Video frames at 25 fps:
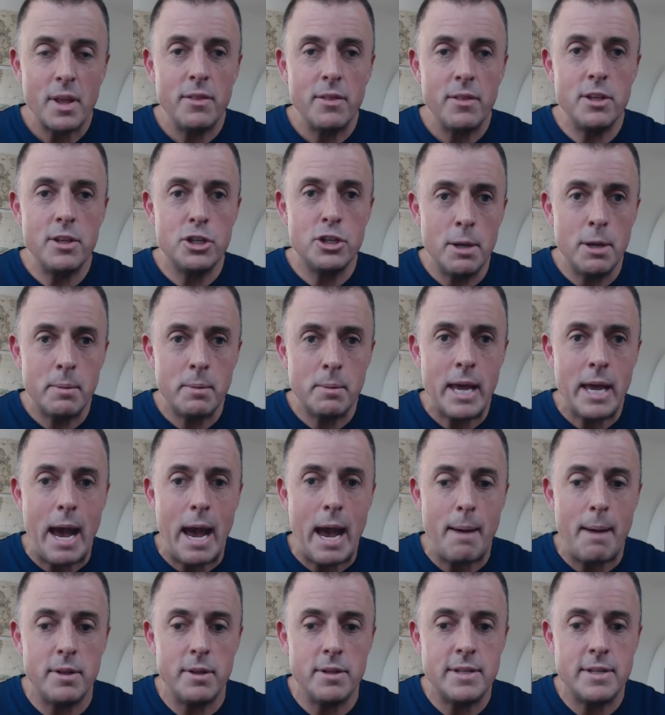the ship
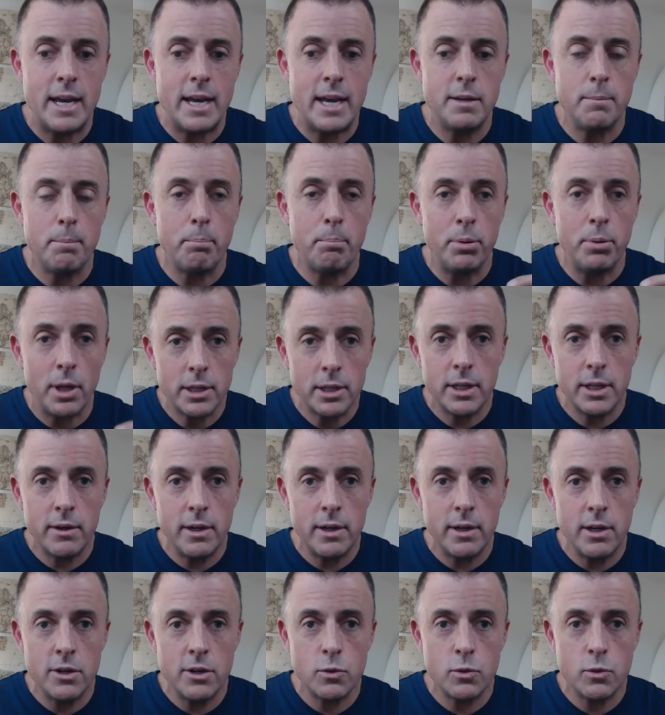captains had to plug their
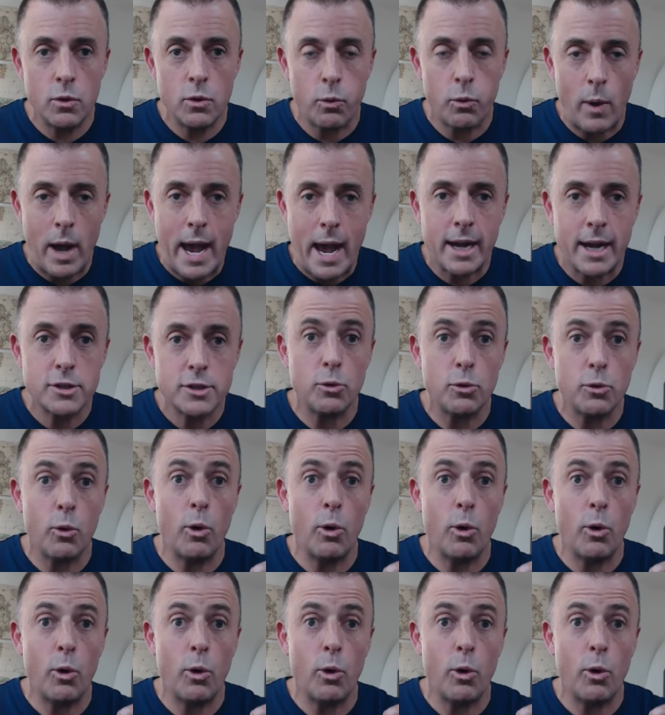ears with wax